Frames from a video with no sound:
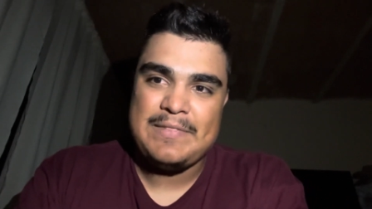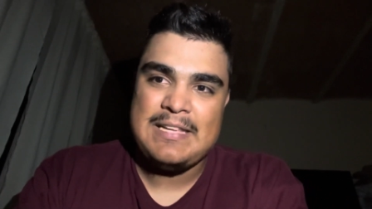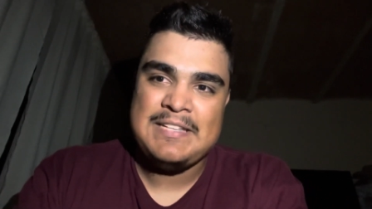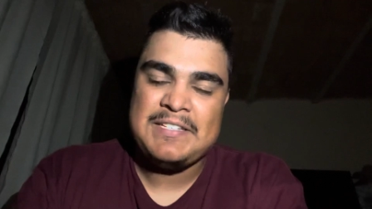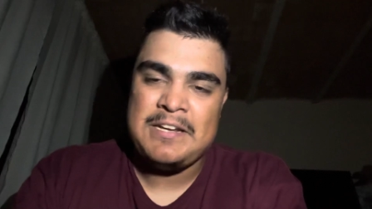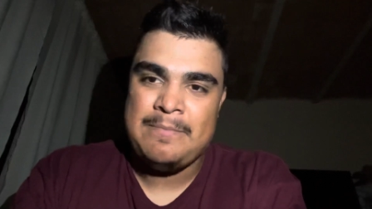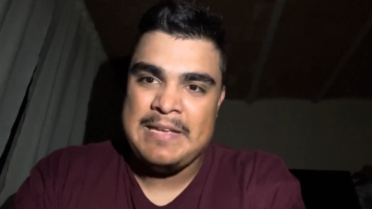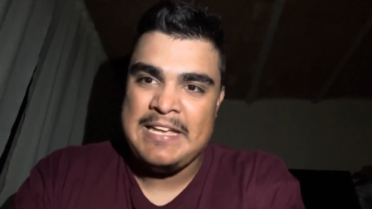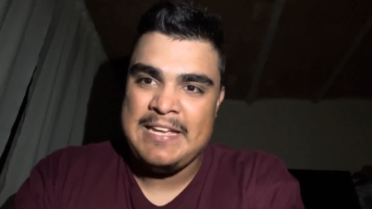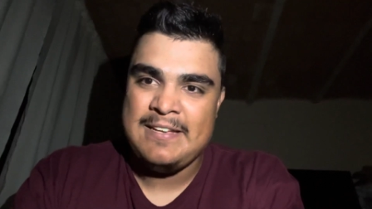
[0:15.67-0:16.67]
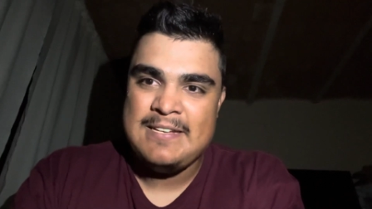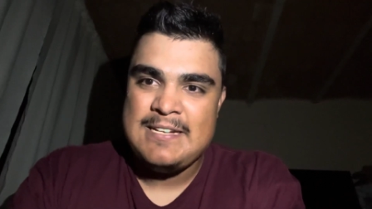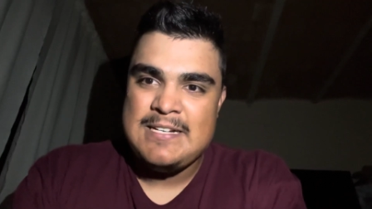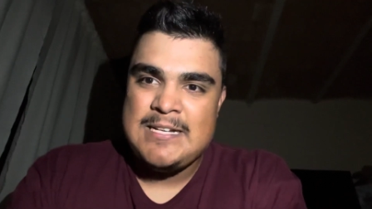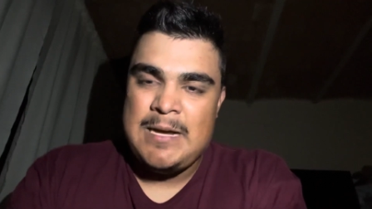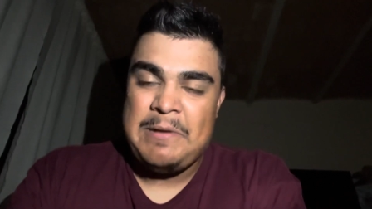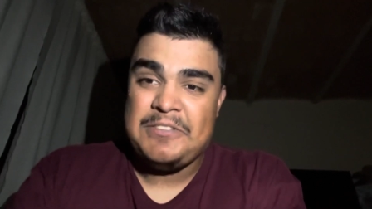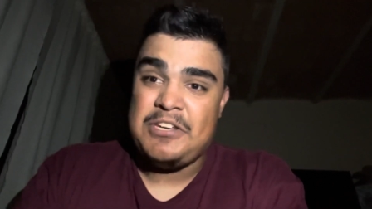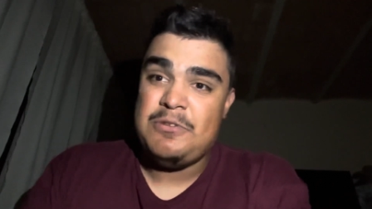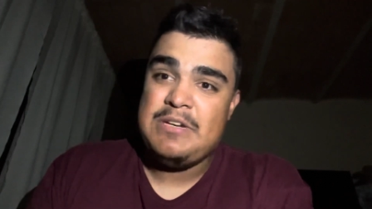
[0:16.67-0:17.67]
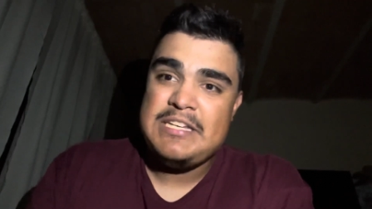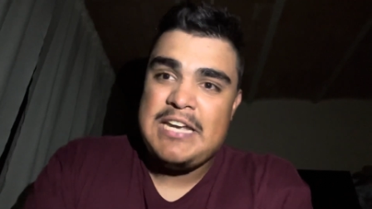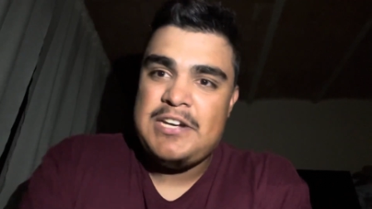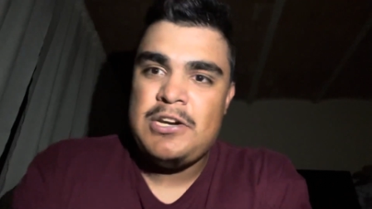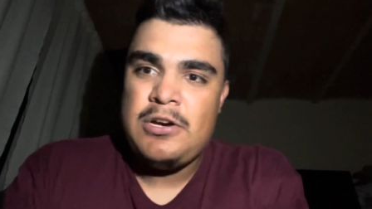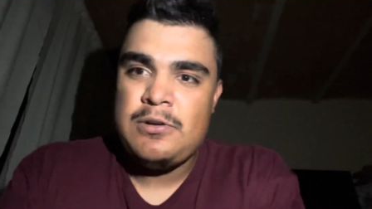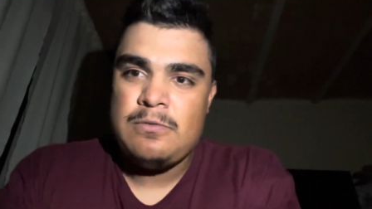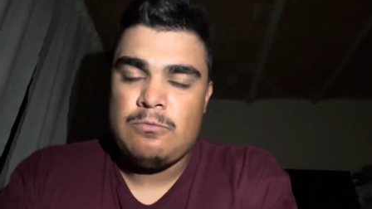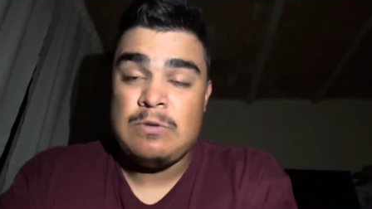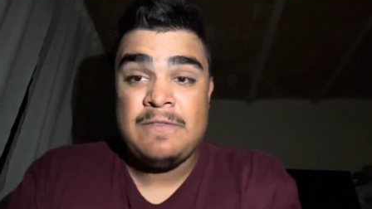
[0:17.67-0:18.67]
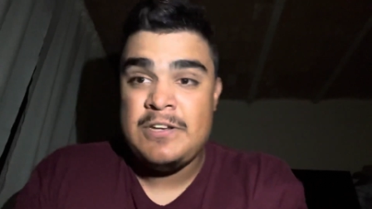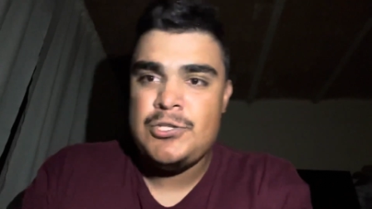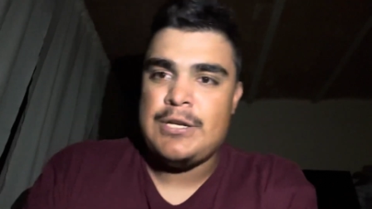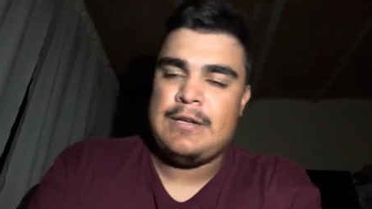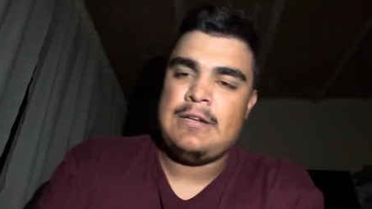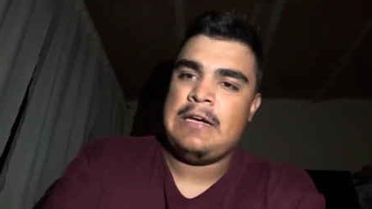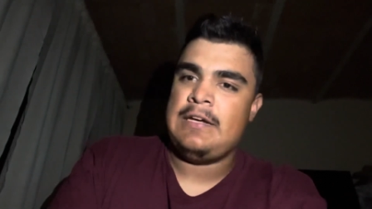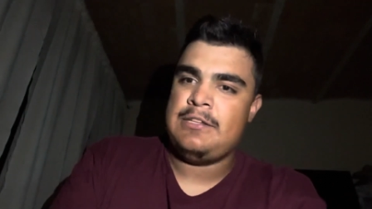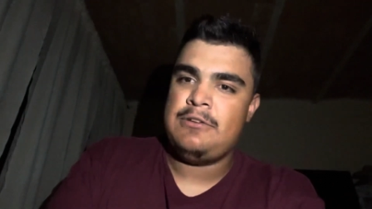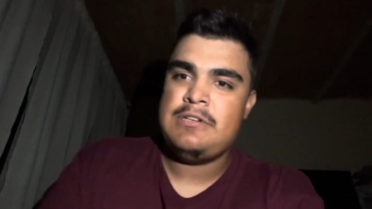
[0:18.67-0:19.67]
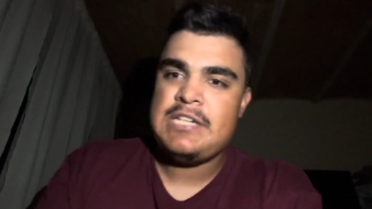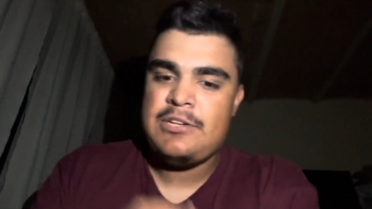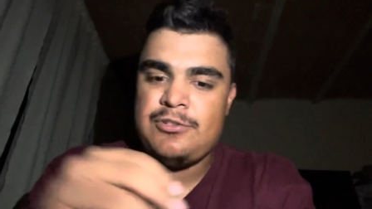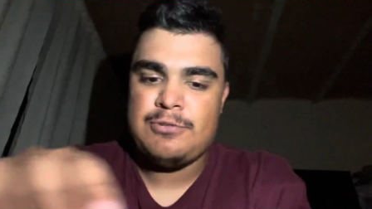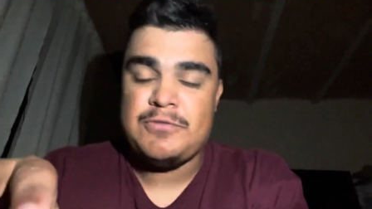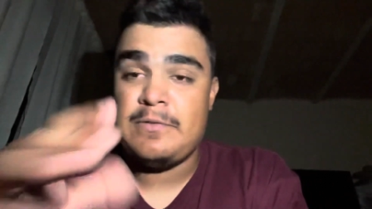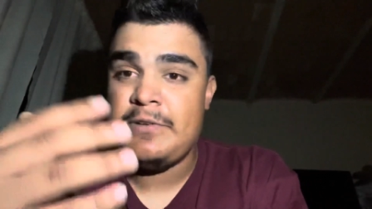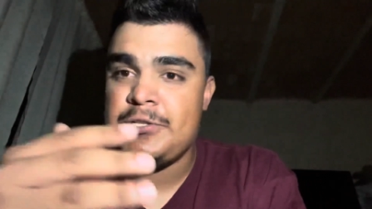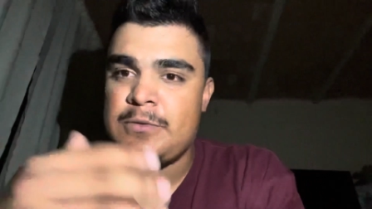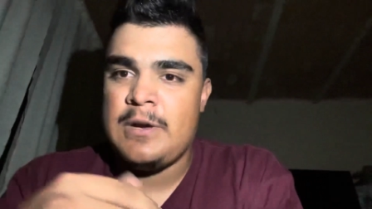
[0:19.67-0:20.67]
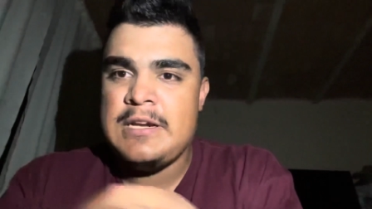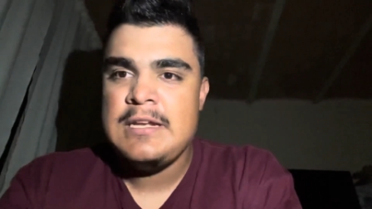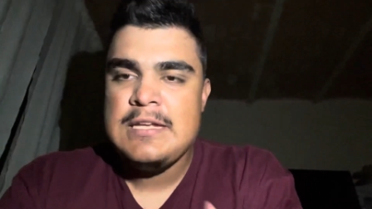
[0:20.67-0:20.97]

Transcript: is going to be about the new Nintendo revision, the new Nintendo Switch revision, right?